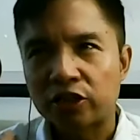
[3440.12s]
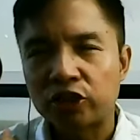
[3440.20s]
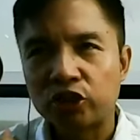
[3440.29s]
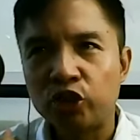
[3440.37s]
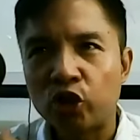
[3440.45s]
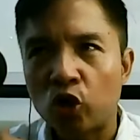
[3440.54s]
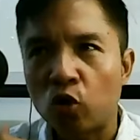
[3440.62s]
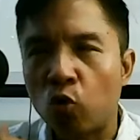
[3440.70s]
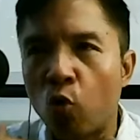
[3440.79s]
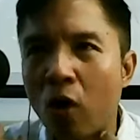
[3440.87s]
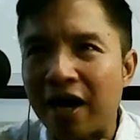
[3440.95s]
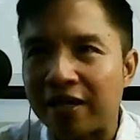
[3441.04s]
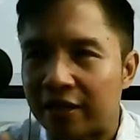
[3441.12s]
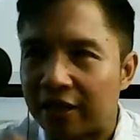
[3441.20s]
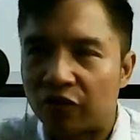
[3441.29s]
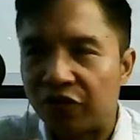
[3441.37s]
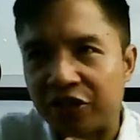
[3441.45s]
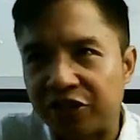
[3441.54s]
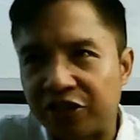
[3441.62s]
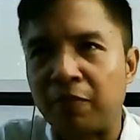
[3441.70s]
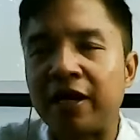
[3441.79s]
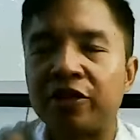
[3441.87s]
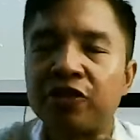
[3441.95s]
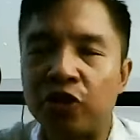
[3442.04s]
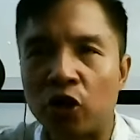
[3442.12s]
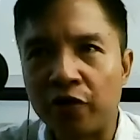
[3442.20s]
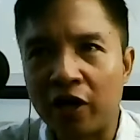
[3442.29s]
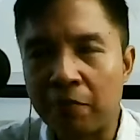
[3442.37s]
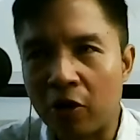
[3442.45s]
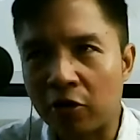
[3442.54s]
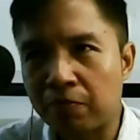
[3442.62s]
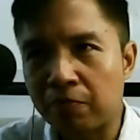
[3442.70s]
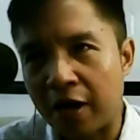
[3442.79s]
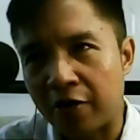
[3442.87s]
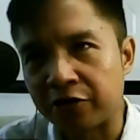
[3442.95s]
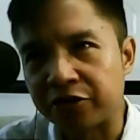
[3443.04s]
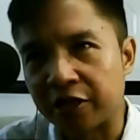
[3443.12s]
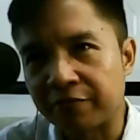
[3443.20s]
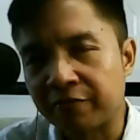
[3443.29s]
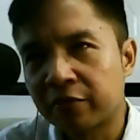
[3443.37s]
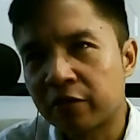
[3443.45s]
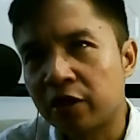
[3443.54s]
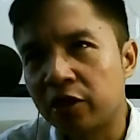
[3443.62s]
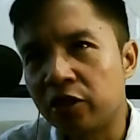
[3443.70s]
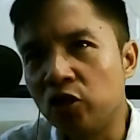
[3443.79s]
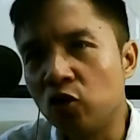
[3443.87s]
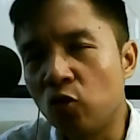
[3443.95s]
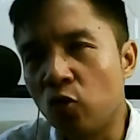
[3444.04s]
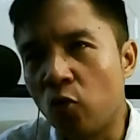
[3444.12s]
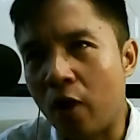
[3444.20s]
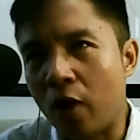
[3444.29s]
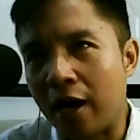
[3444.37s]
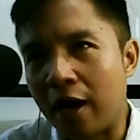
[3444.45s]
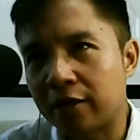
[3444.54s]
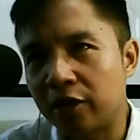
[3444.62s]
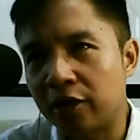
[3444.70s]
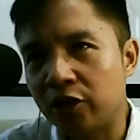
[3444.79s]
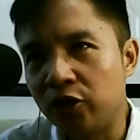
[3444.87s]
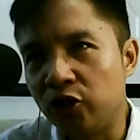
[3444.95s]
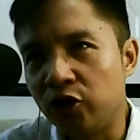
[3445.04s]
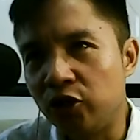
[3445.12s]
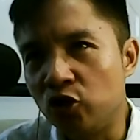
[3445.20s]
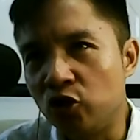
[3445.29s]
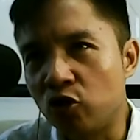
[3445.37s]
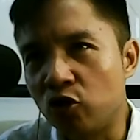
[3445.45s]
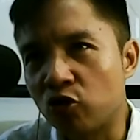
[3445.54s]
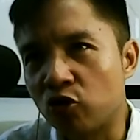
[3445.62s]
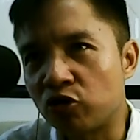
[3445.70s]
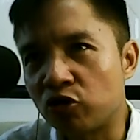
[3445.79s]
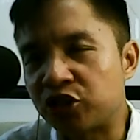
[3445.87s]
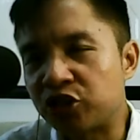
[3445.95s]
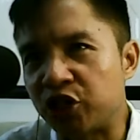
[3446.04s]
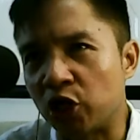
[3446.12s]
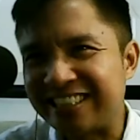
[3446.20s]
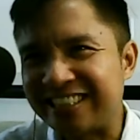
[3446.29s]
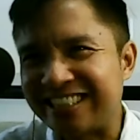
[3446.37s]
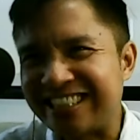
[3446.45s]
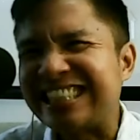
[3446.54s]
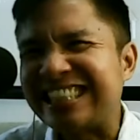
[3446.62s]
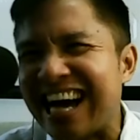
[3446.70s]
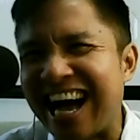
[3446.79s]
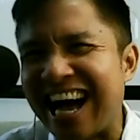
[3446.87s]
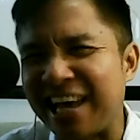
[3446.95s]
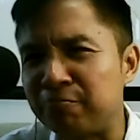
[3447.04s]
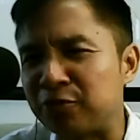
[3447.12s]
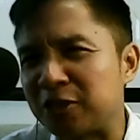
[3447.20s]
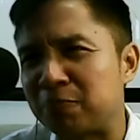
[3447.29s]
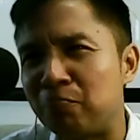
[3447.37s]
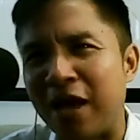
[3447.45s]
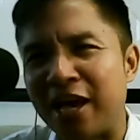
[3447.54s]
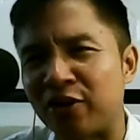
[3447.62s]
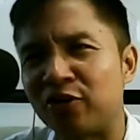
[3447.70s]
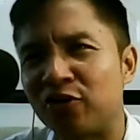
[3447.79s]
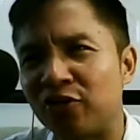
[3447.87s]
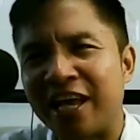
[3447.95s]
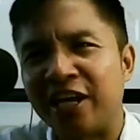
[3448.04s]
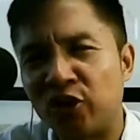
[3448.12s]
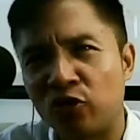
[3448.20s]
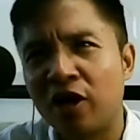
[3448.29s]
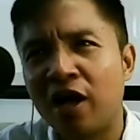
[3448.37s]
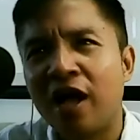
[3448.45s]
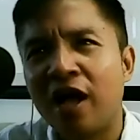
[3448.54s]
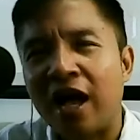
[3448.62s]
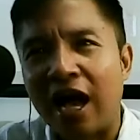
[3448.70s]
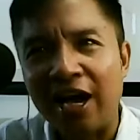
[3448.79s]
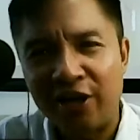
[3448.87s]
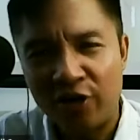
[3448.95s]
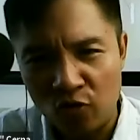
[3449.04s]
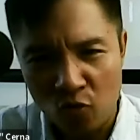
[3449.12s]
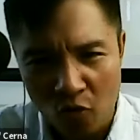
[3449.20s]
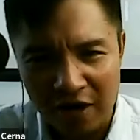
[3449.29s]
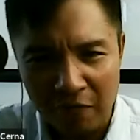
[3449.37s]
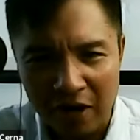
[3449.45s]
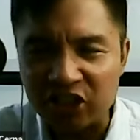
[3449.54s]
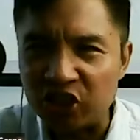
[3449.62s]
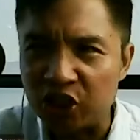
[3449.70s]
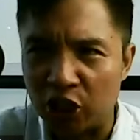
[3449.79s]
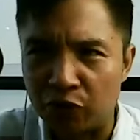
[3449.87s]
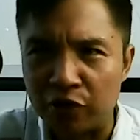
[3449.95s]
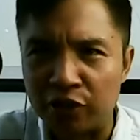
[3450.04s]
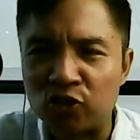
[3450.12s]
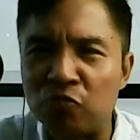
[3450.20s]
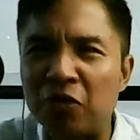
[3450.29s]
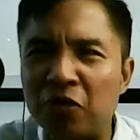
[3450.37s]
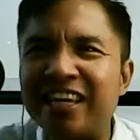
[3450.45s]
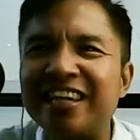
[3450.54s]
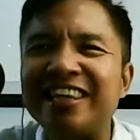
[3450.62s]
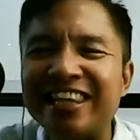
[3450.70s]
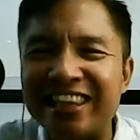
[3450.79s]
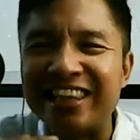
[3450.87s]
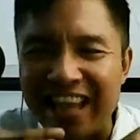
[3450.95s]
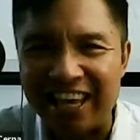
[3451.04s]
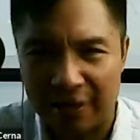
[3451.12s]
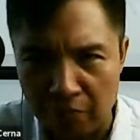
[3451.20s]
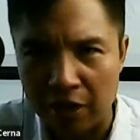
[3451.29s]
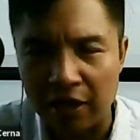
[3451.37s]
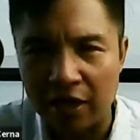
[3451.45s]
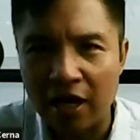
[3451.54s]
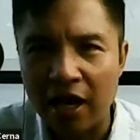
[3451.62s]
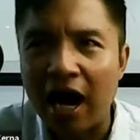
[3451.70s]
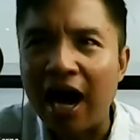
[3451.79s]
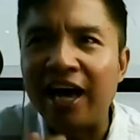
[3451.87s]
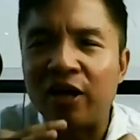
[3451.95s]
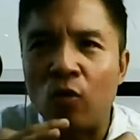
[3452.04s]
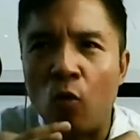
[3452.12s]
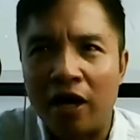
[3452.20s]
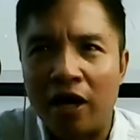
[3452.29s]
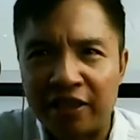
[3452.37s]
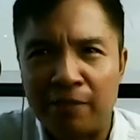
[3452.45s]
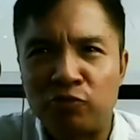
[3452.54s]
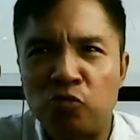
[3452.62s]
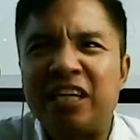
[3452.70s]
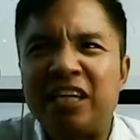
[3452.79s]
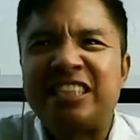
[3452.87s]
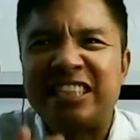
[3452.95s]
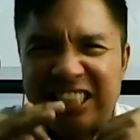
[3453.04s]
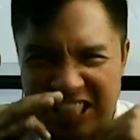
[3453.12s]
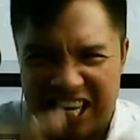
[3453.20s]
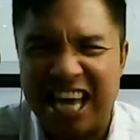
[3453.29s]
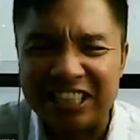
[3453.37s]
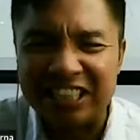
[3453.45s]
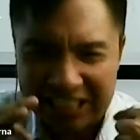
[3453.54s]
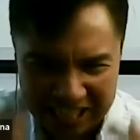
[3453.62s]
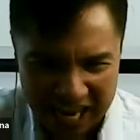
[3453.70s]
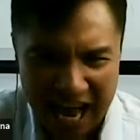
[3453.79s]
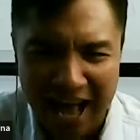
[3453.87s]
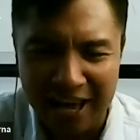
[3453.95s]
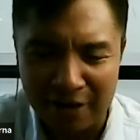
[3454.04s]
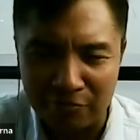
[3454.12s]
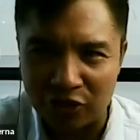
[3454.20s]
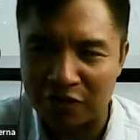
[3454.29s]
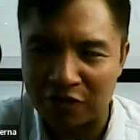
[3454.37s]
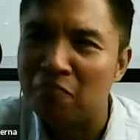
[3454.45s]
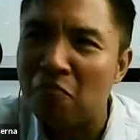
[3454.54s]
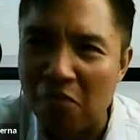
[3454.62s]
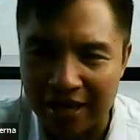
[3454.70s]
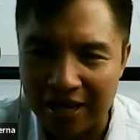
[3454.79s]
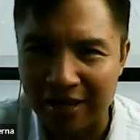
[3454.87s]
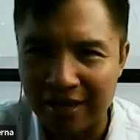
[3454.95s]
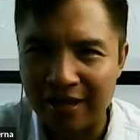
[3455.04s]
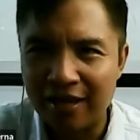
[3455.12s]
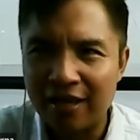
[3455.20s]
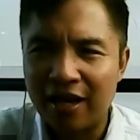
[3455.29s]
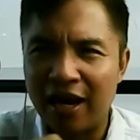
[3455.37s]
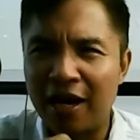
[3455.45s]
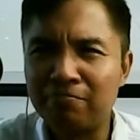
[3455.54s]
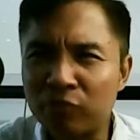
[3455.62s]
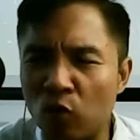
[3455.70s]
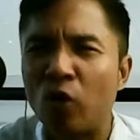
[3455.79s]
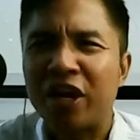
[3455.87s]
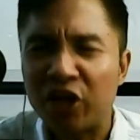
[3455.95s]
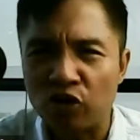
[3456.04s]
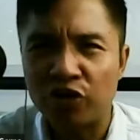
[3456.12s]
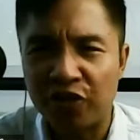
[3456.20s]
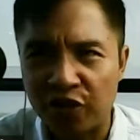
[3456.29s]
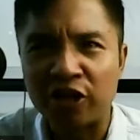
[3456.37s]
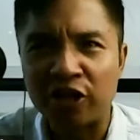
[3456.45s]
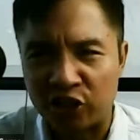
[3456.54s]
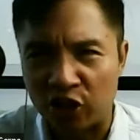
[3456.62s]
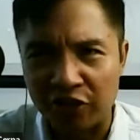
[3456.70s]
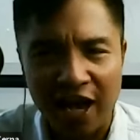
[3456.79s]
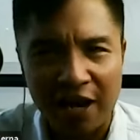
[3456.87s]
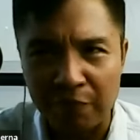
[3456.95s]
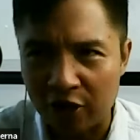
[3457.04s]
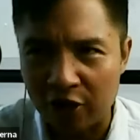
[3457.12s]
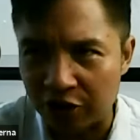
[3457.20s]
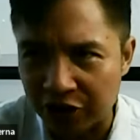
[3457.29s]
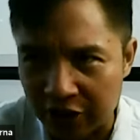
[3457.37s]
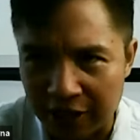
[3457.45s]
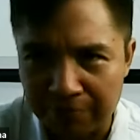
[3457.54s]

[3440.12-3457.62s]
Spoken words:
you don't want, this is my theory about parenting. You want your children to be 10 times better than you. I don't want my children to be like me. I want them to be 10 times me. What are your thoughts on that? Because